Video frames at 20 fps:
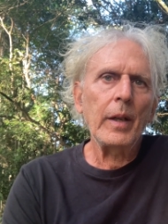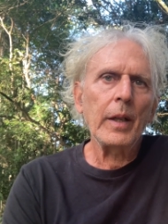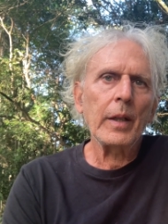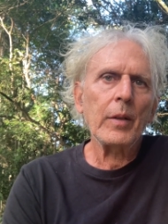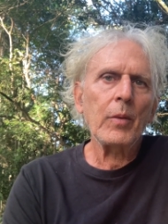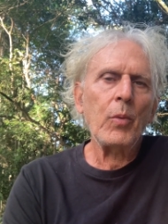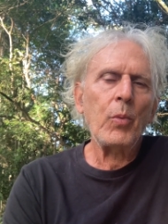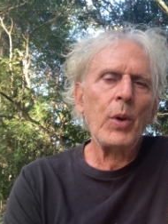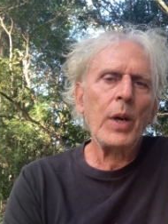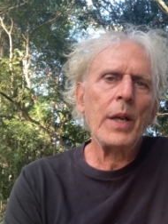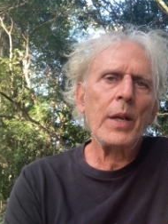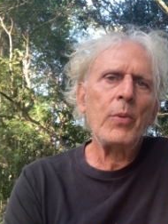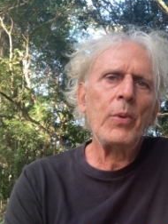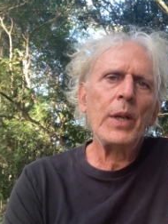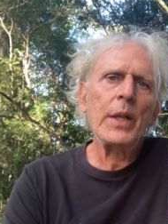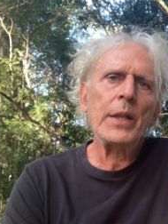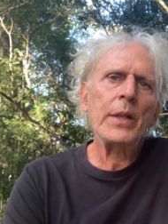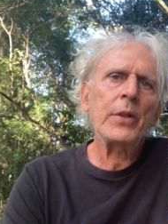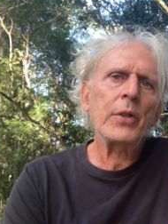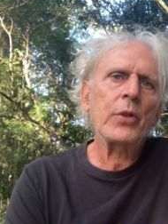One I
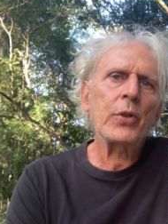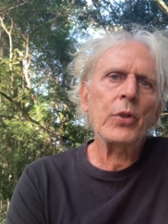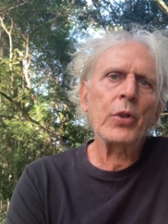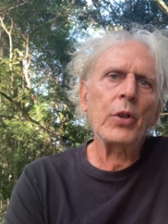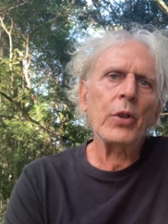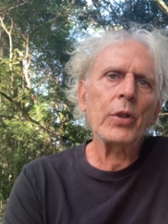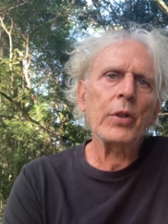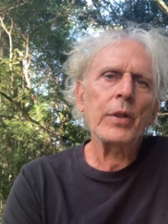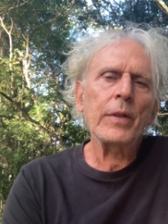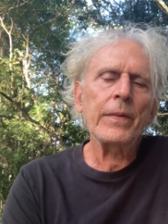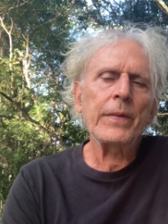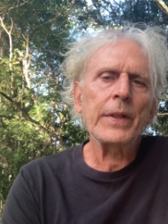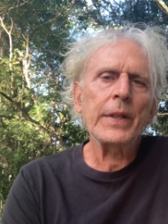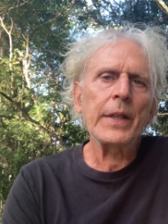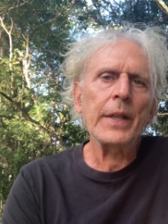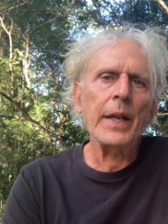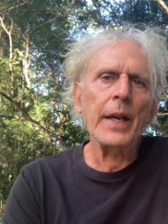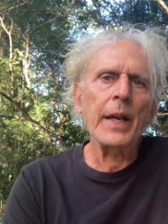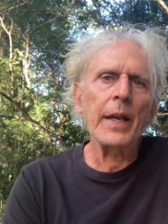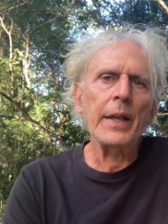wanted to talk of
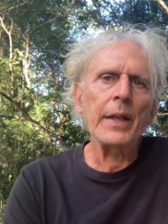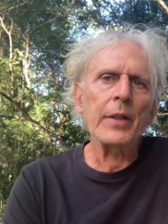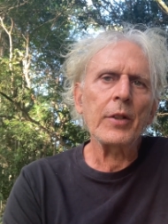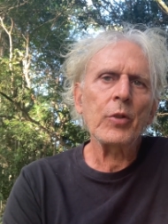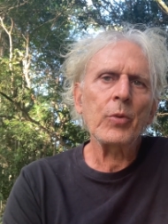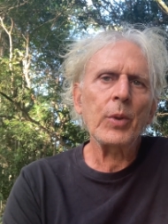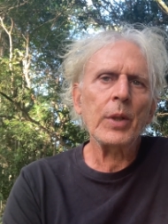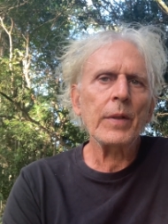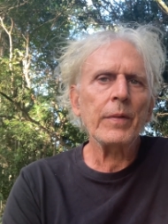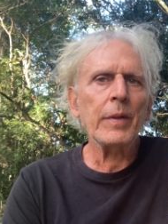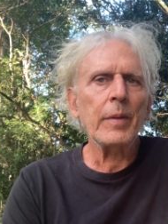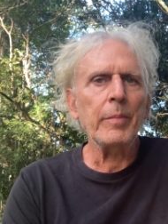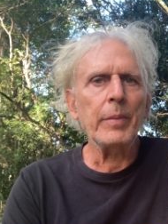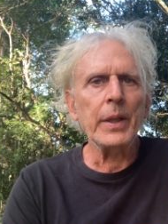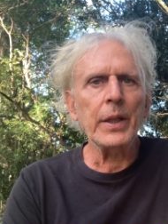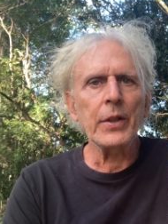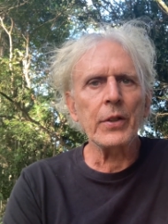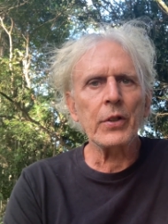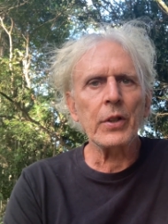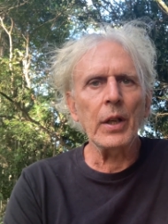today is one of the
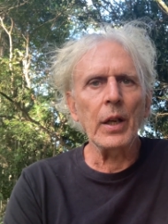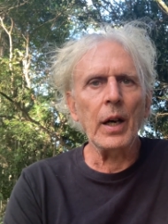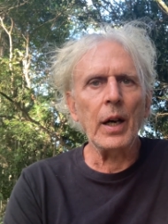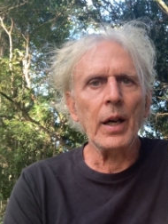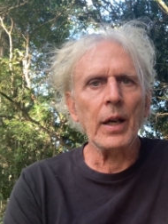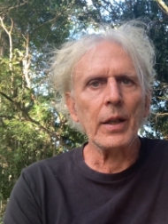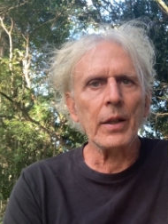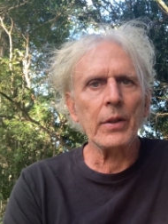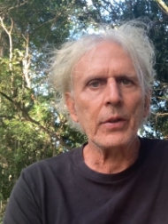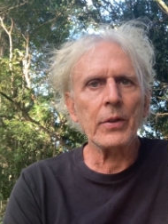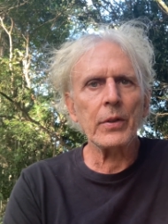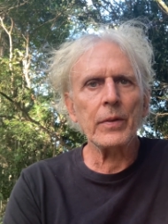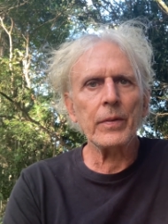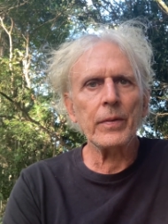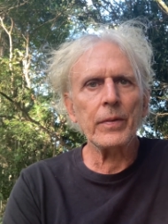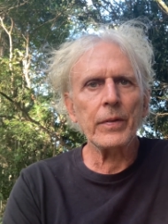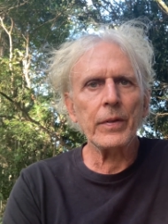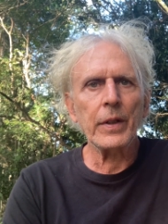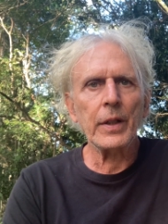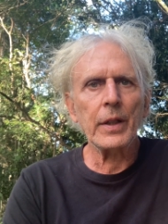biggest lies
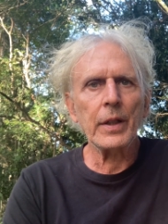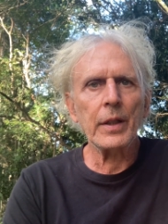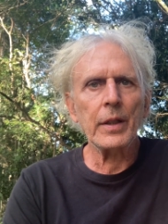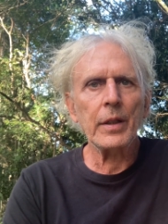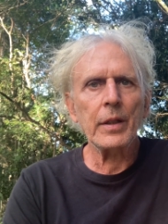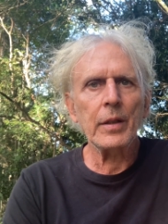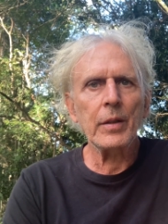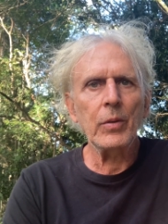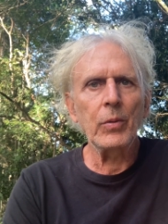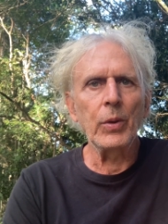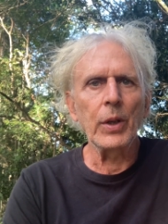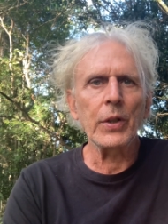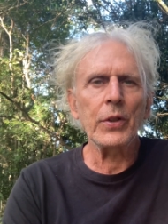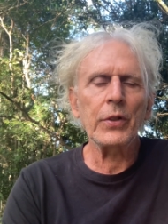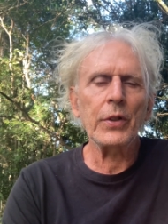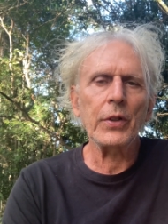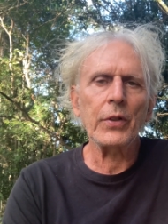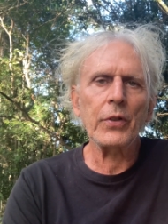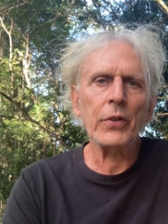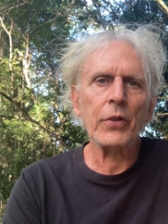of
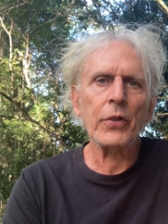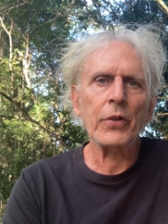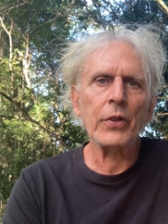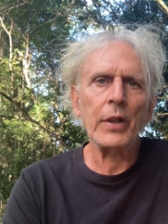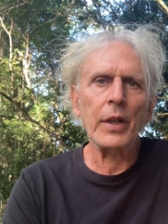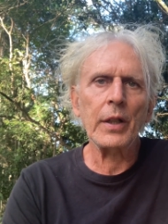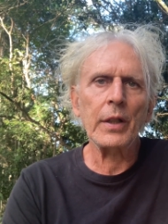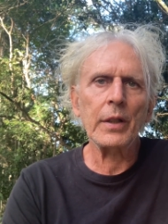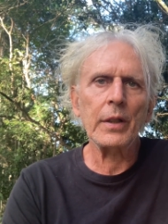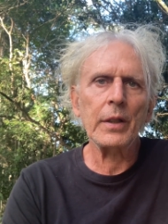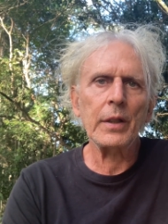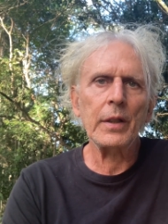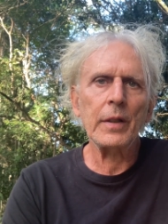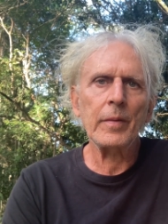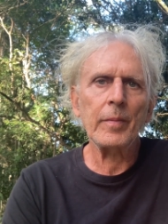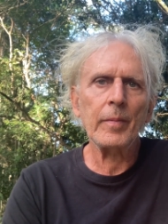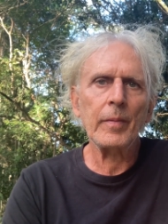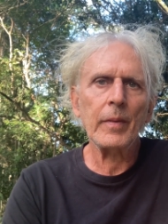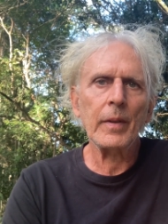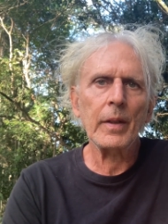Western society,
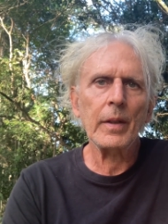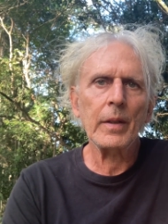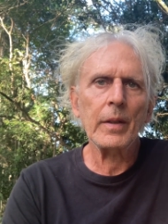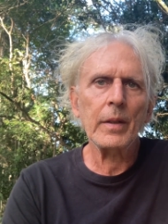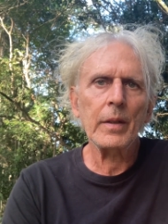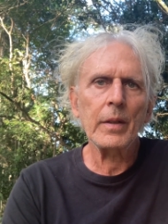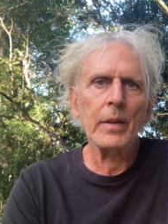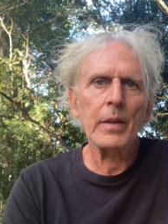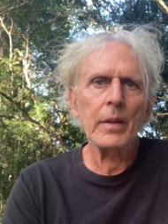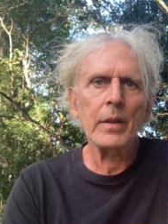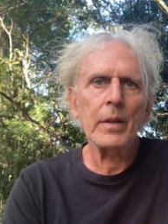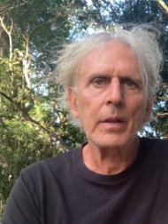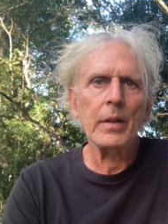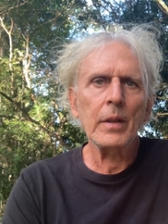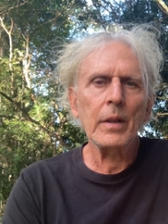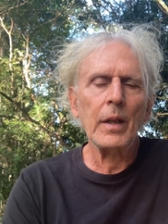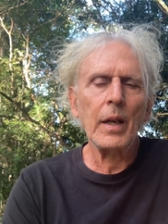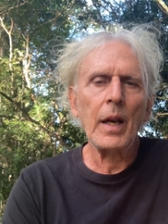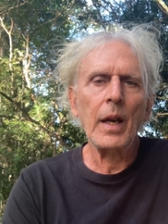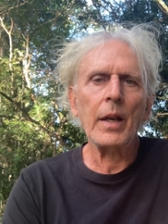
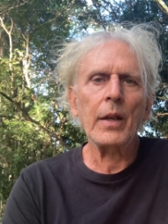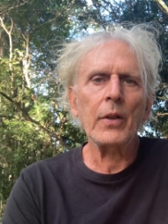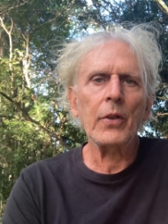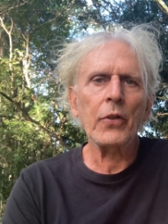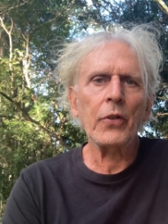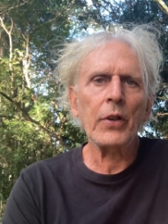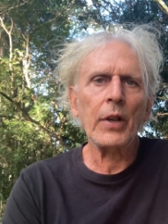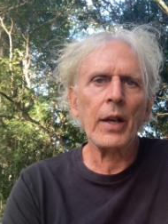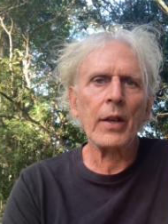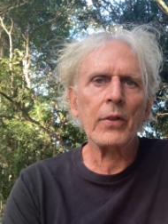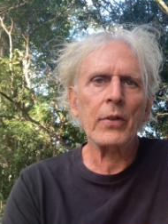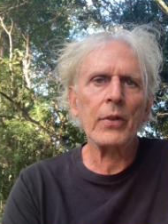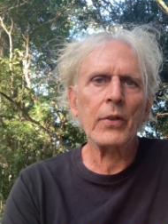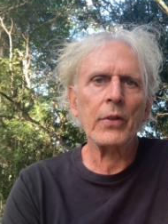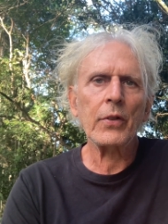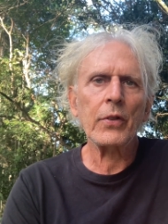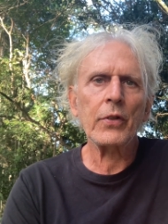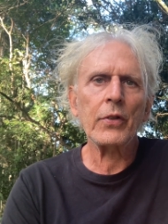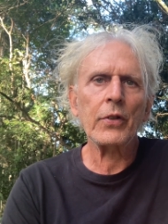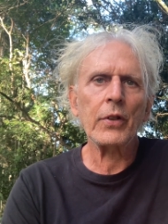Anglo-Saxon
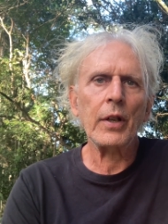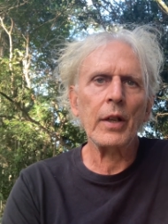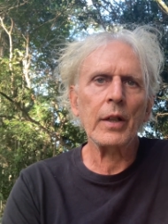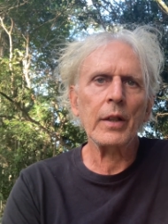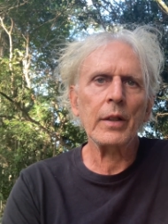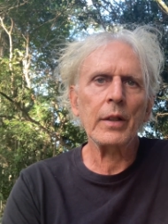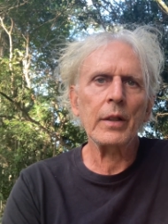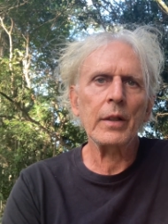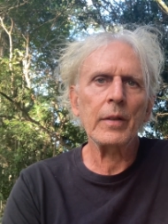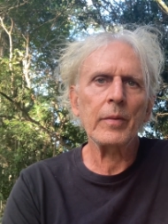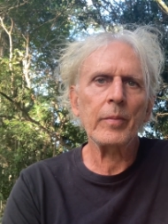society.